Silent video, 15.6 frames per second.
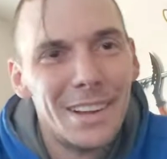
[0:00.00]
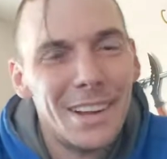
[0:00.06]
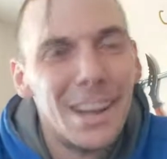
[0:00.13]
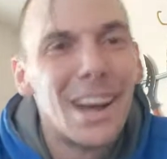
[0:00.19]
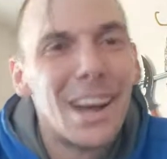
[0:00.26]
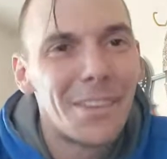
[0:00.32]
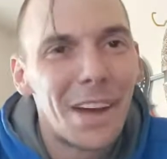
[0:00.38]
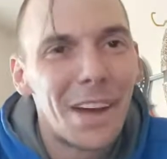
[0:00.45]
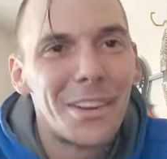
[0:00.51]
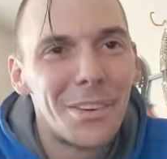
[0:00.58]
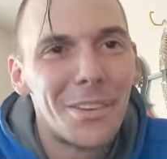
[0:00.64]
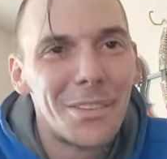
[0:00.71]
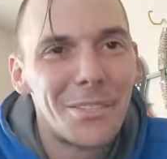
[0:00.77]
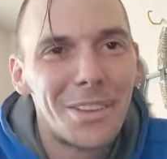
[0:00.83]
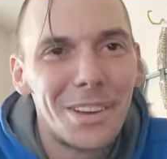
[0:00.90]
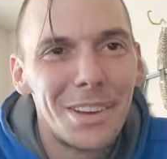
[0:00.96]
I know
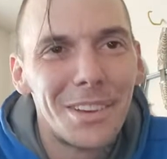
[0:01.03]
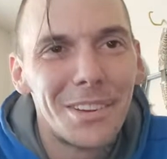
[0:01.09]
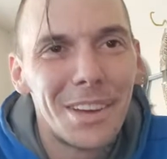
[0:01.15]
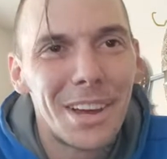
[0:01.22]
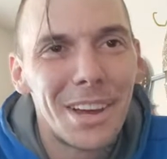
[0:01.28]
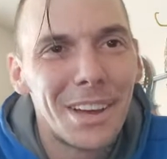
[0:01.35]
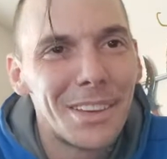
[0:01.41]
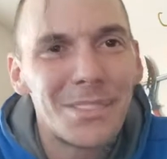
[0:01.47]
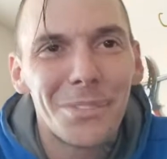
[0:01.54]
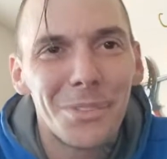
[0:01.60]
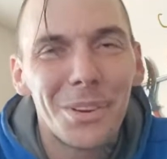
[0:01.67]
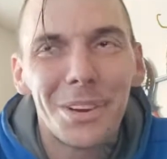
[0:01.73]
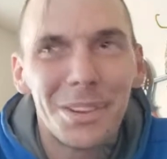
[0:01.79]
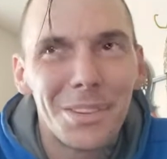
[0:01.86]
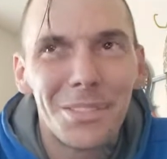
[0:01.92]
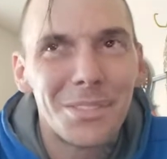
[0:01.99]
the video. Yeah, it's
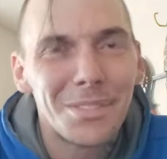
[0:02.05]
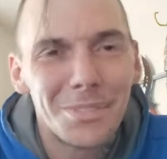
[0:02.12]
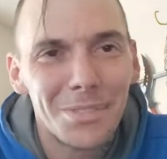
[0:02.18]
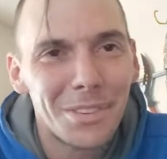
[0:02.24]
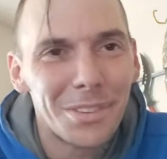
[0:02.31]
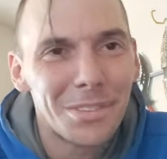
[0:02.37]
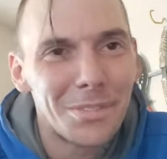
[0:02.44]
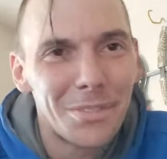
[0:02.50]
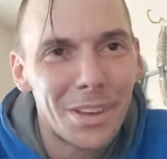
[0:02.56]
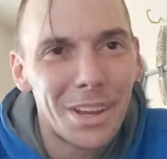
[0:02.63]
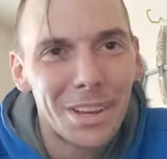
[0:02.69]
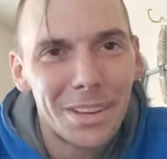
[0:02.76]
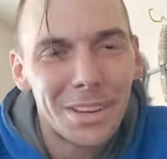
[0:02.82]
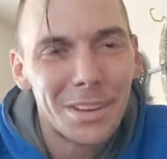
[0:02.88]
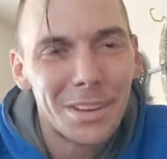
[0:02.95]
fake.